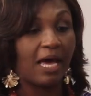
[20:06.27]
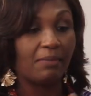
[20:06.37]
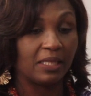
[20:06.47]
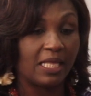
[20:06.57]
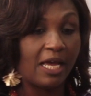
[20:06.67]

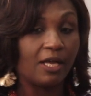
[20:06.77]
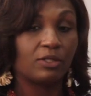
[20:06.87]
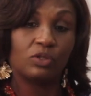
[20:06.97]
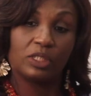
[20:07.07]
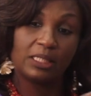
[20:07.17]
I'm there
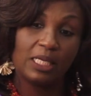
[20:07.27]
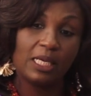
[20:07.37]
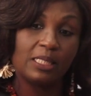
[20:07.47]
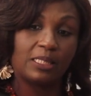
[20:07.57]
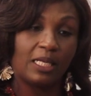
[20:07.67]
to
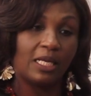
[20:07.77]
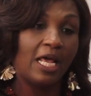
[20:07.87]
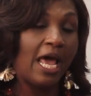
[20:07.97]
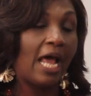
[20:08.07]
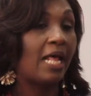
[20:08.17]
sit. And,
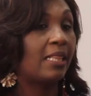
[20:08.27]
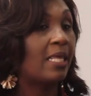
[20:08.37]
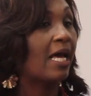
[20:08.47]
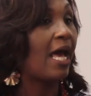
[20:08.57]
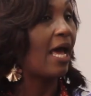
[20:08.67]
and I
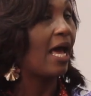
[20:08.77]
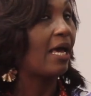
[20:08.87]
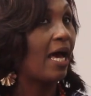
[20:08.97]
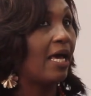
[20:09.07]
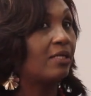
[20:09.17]
think
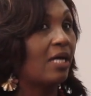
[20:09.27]
I,